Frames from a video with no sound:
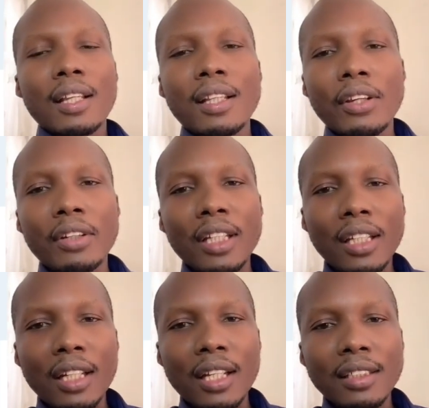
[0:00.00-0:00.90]
The
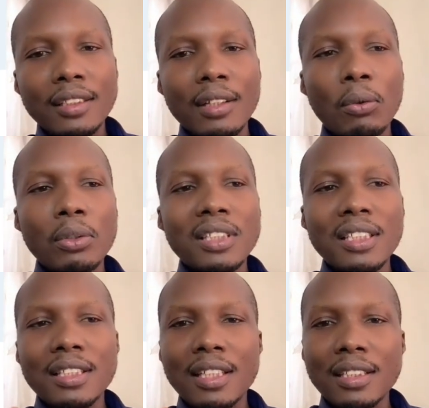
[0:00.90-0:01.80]
uniqueness, the
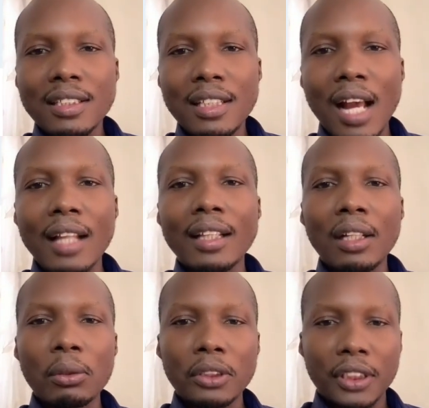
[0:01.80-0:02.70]
consistency, and
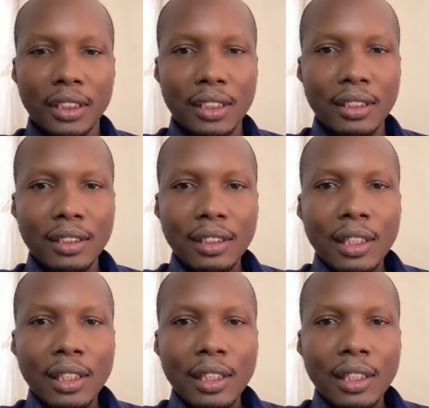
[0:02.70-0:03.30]
the logic.